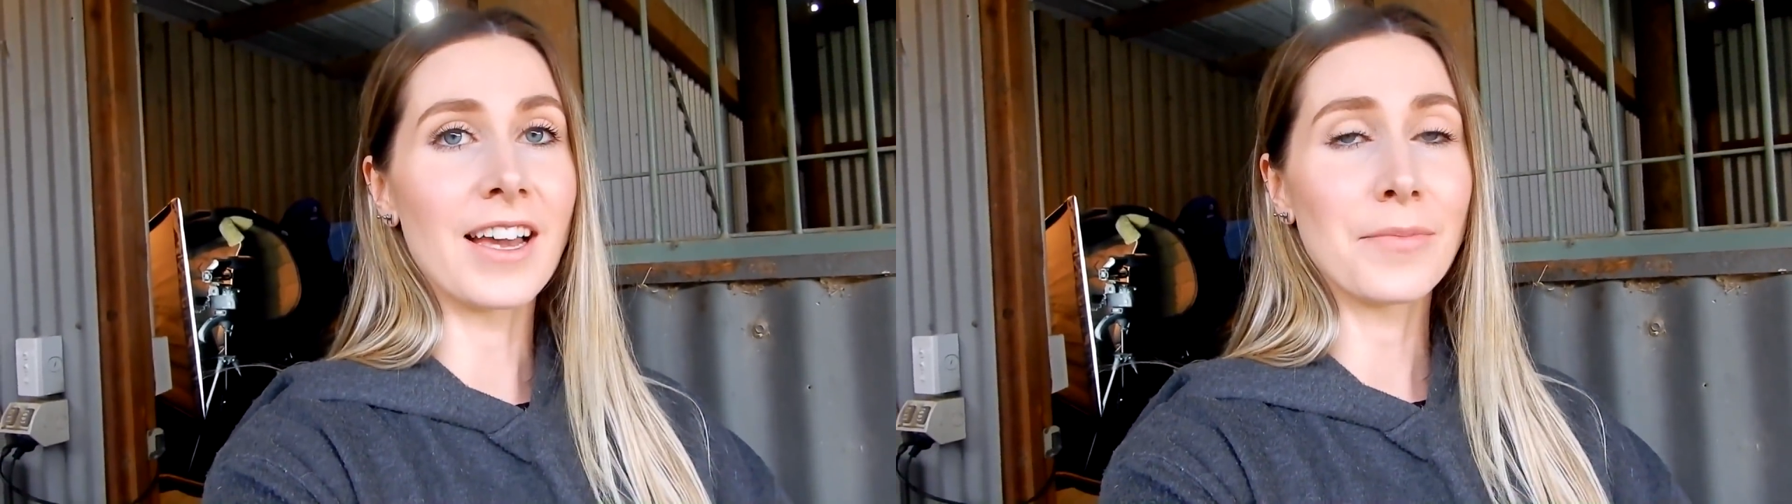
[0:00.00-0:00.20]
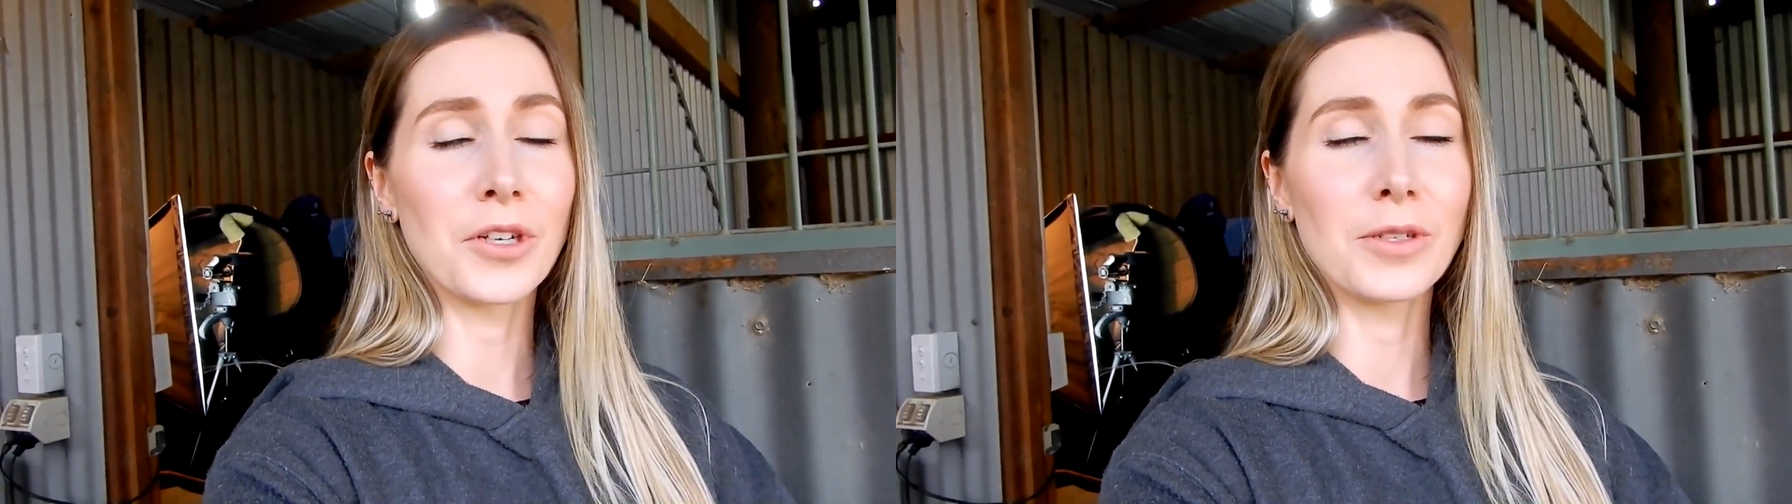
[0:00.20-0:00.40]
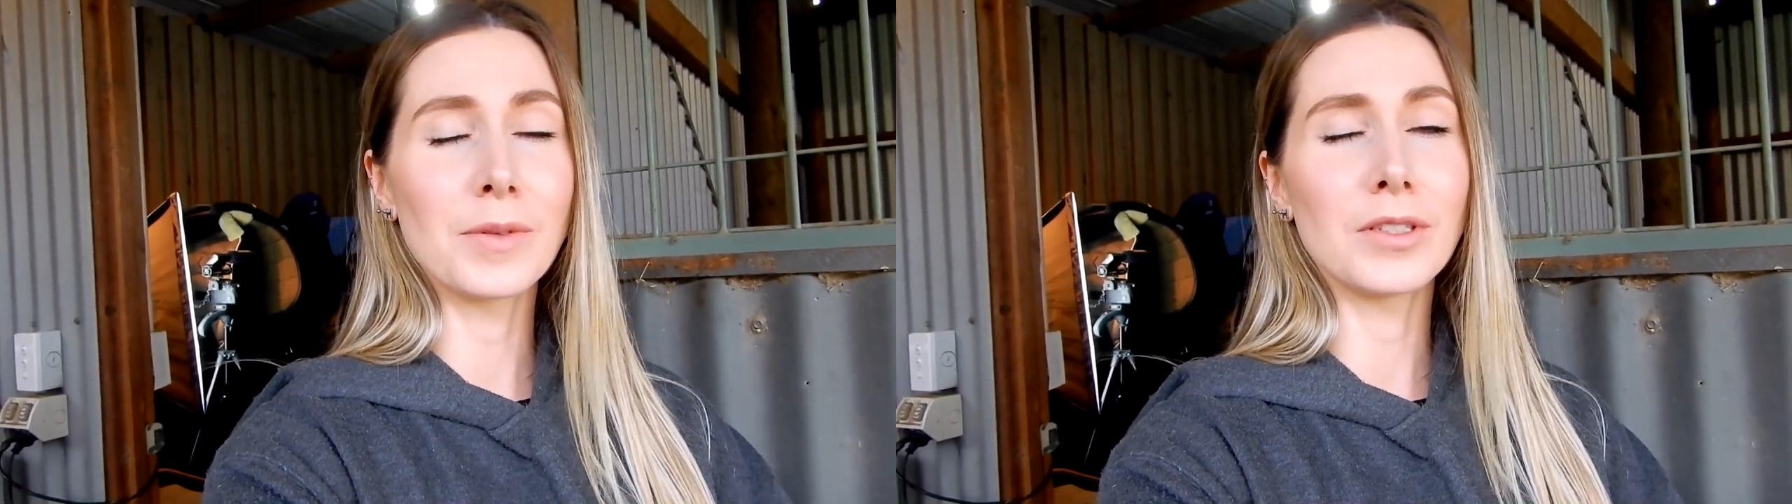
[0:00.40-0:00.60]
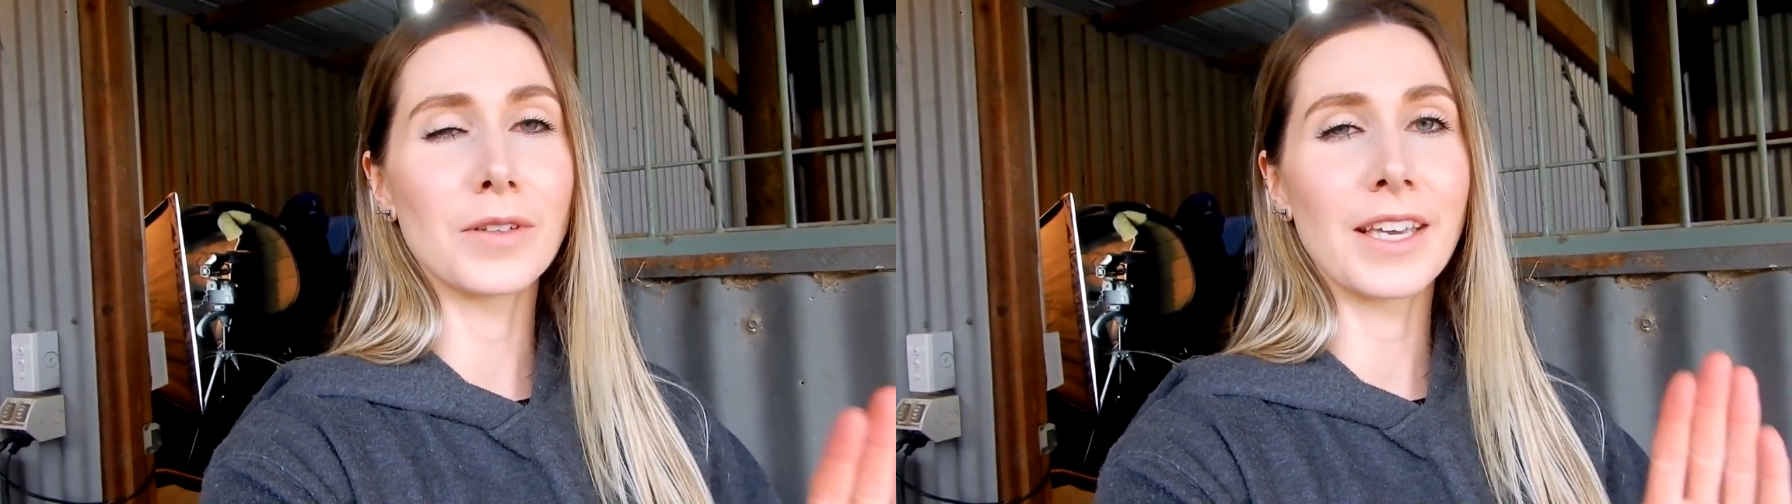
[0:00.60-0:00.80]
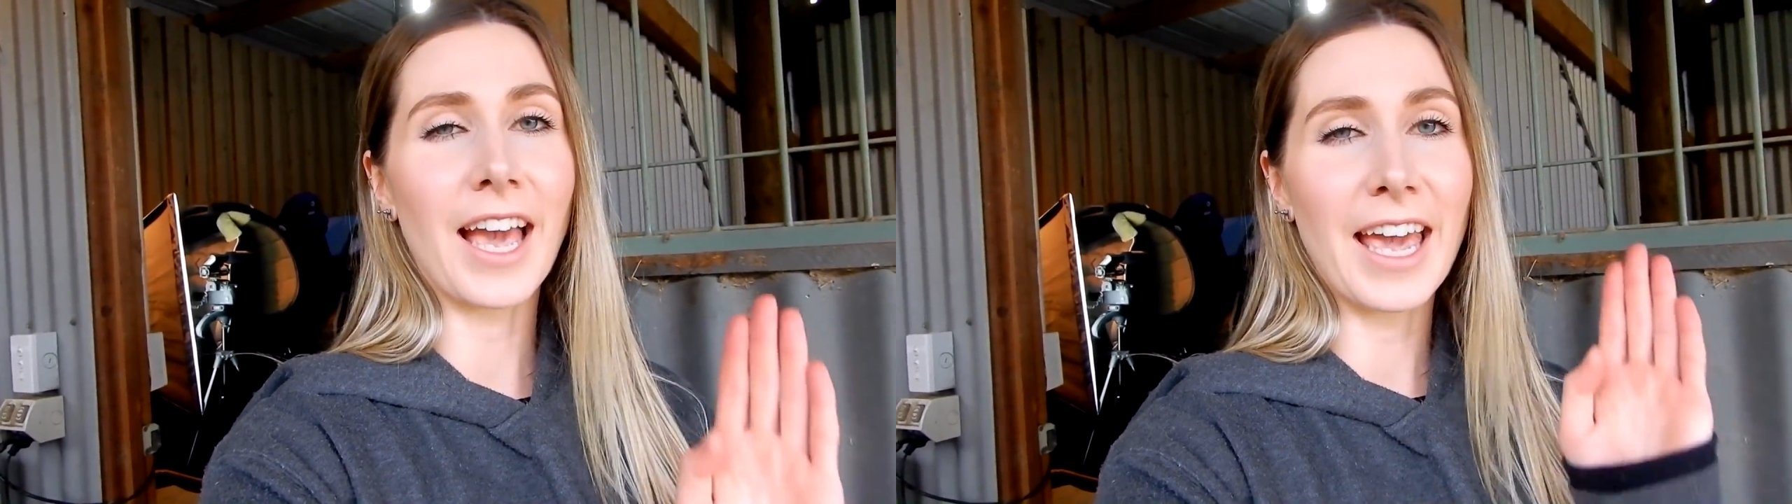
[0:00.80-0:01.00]
I'm going to be
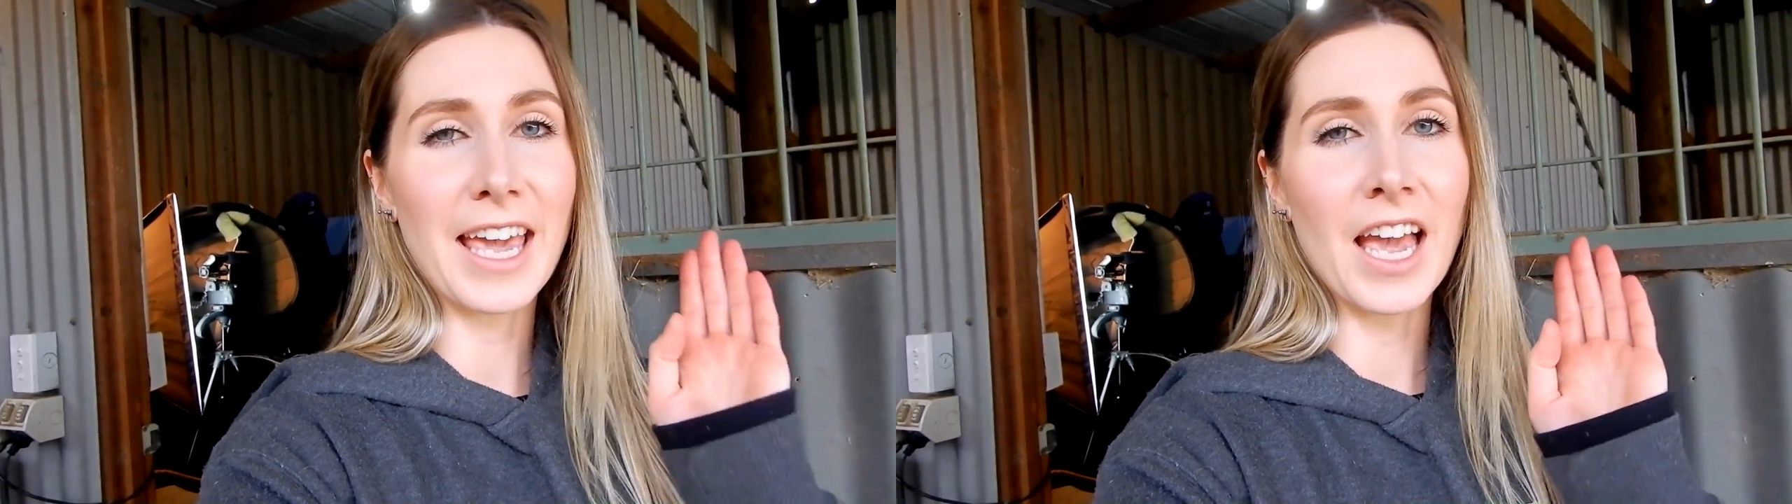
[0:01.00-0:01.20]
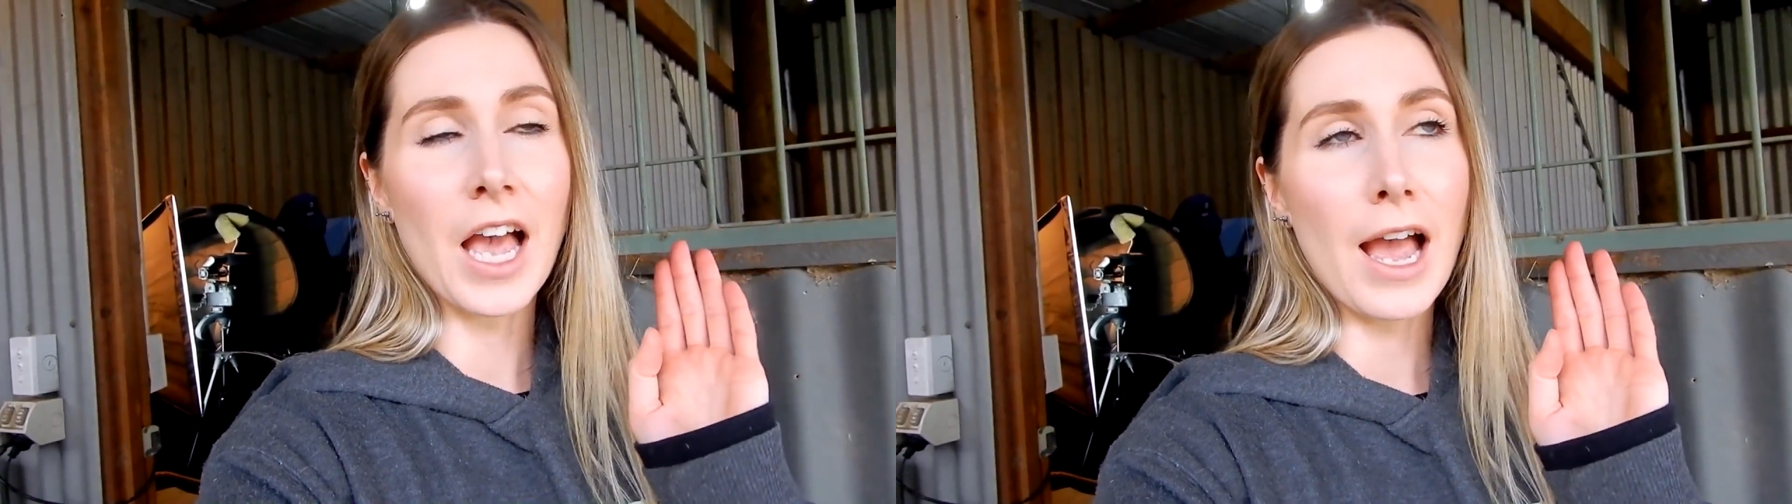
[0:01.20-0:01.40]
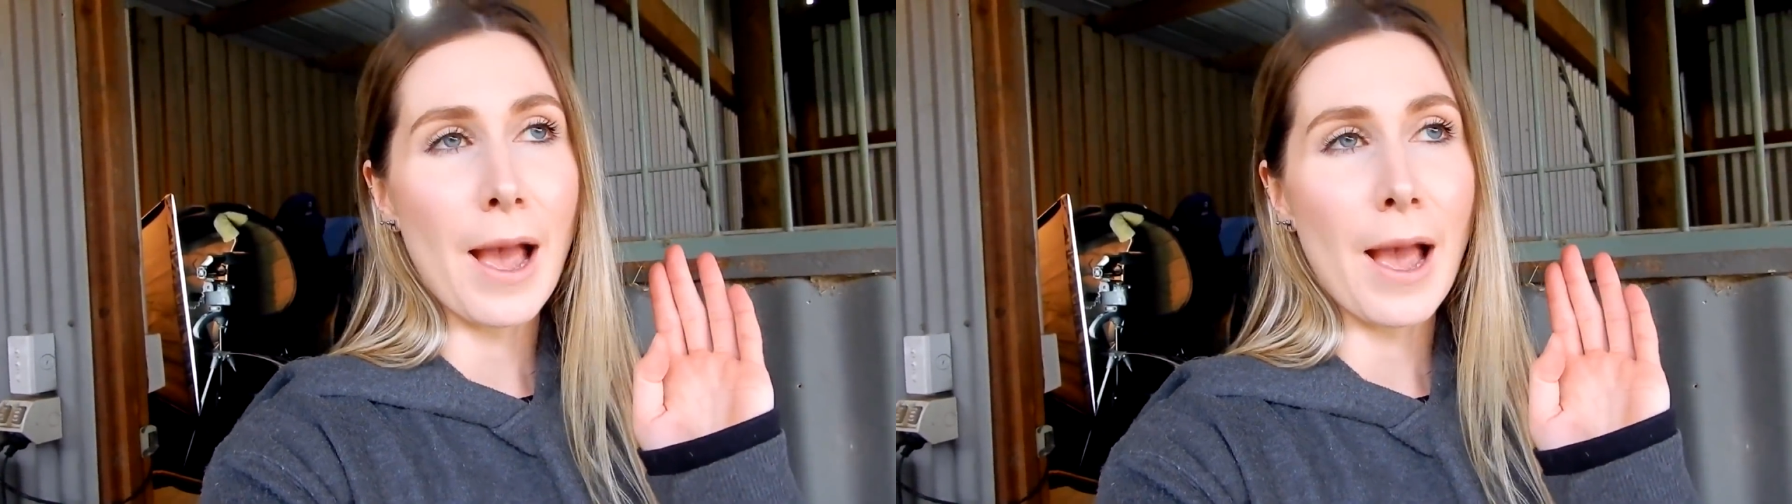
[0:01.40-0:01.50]
doing a